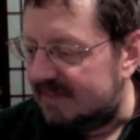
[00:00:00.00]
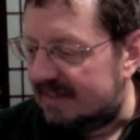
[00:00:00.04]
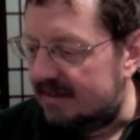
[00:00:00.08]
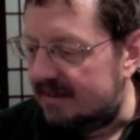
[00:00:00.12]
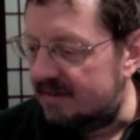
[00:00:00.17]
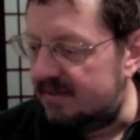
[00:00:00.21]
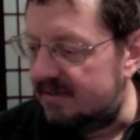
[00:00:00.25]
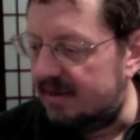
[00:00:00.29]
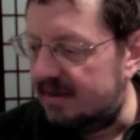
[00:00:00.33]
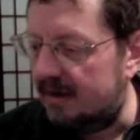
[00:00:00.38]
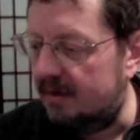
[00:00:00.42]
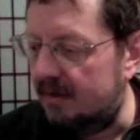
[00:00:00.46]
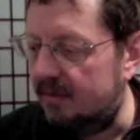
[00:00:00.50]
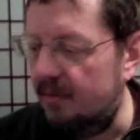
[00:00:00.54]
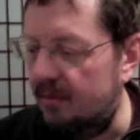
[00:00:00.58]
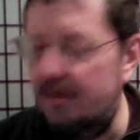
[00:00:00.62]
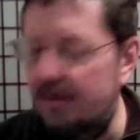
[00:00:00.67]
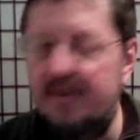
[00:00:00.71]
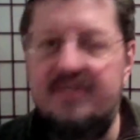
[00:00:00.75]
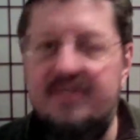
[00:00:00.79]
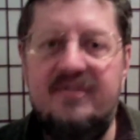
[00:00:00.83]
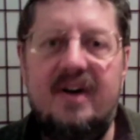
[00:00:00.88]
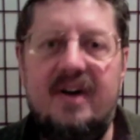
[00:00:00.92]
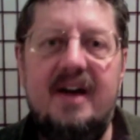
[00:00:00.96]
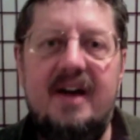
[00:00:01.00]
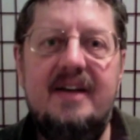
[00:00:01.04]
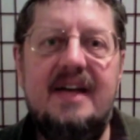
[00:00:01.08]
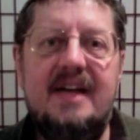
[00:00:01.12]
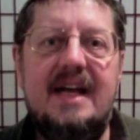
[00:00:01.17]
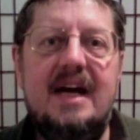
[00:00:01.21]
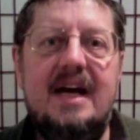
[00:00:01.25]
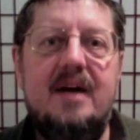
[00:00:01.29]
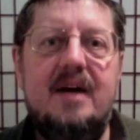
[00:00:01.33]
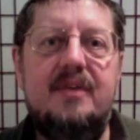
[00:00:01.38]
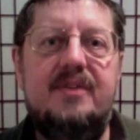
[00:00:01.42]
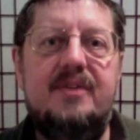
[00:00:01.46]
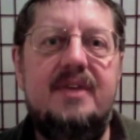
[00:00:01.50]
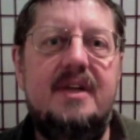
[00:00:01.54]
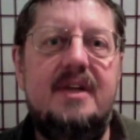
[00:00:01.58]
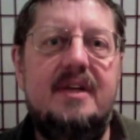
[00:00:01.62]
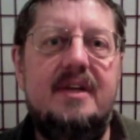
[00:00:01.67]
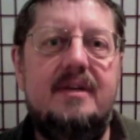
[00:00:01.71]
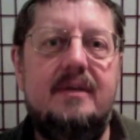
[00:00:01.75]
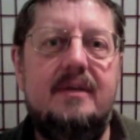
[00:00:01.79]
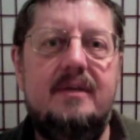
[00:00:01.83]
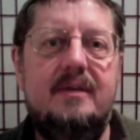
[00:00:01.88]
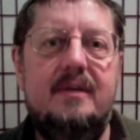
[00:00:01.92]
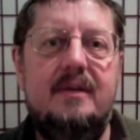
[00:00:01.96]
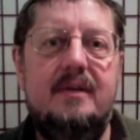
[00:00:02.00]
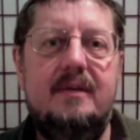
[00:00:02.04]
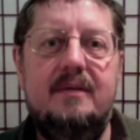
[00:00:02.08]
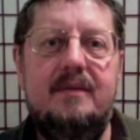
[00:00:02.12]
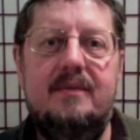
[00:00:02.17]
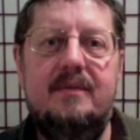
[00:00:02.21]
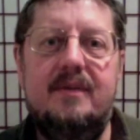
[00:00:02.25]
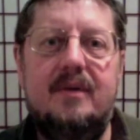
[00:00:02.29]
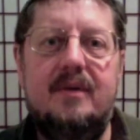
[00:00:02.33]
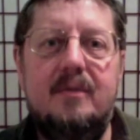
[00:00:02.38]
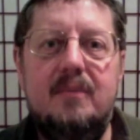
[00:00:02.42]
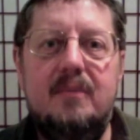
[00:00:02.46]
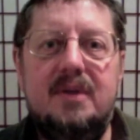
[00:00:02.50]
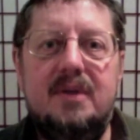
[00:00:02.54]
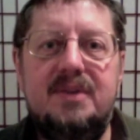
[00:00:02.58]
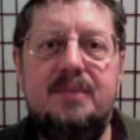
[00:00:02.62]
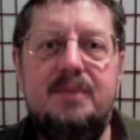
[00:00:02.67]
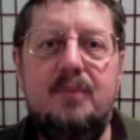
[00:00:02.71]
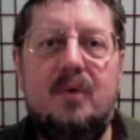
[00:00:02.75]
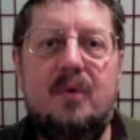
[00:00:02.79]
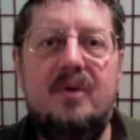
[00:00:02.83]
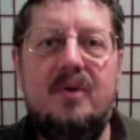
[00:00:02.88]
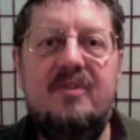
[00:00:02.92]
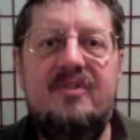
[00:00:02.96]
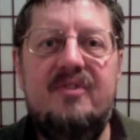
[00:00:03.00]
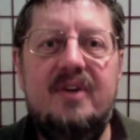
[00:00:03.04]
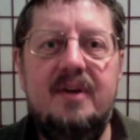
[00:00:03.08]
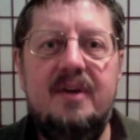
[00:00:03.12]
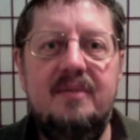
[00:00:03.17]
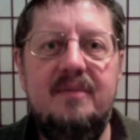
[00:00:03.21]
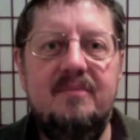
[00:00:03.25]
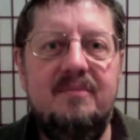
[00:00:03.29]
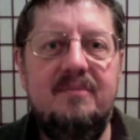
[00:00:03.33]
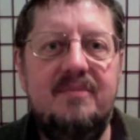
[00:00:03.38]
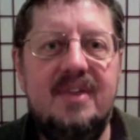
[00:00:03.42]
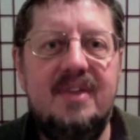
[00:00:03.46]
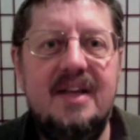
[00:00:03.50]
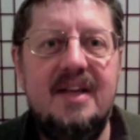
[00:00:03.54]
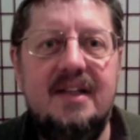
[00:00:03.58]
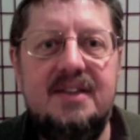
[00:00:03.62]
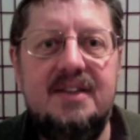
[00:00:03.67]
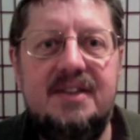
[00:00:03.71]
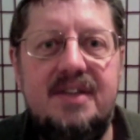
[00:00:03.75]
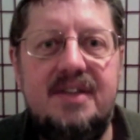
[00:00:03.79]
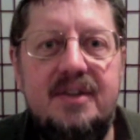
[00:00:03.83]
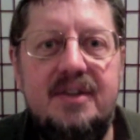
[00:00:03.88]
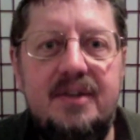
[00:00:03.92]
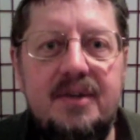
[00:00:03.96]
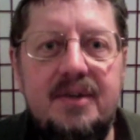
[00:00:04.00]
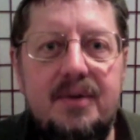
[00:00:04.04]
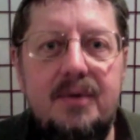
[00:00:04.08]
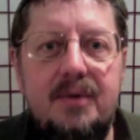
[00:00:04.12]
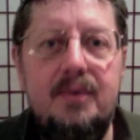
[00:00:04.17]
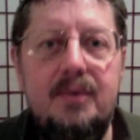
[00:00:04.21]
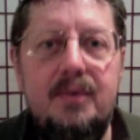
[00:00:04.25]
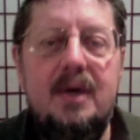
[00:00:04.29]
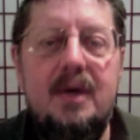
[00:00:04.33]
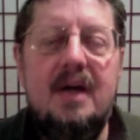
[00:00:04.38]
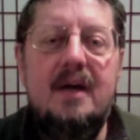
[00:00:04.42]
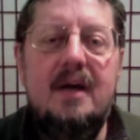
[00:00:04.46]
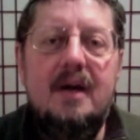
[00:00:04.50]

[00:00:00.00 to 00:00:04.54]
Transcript: they're going to find out that uh, there are much more fun things to do